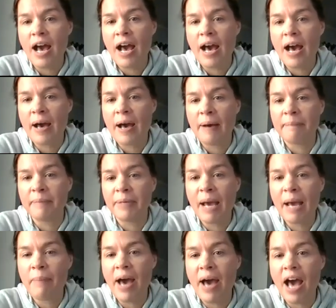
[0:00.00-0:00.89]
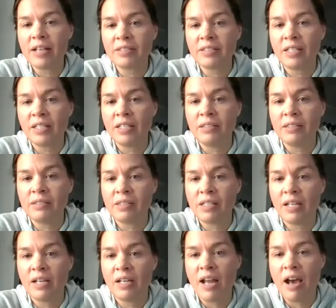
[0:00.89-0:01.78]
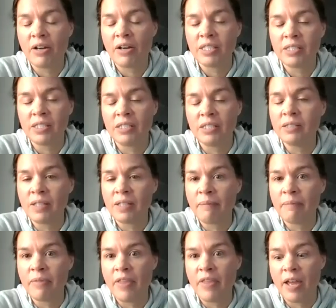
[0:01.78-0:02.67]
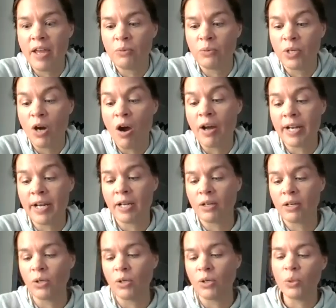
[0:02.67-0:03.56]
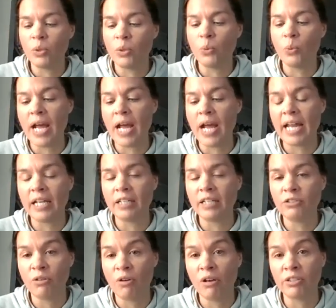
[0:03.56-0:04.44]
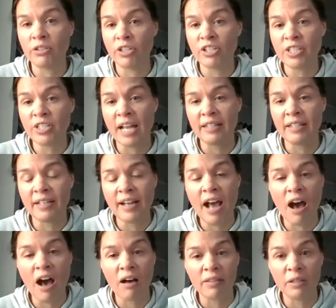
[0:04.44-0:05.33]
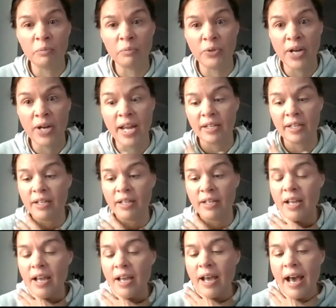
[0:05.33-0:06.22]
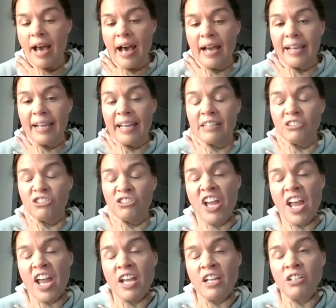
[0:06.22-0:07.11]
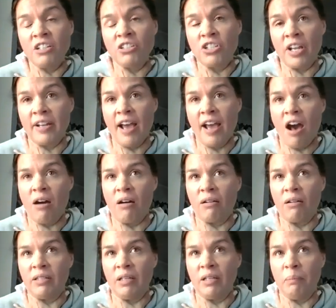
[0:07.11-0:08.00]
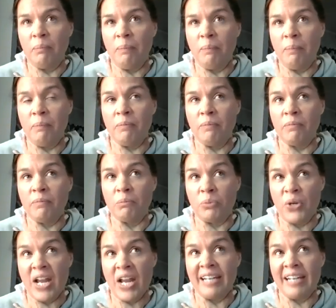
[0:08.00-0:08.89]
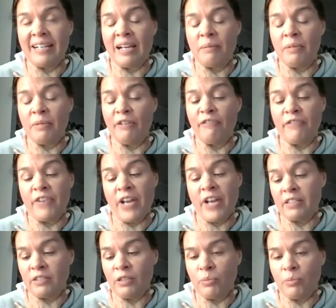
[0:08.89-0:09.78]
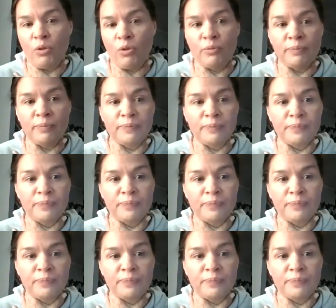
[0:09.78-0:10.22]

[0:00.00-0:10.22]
capacities in our system, then we're on a good way to understanding how the brain can change and how the brain can be flexible.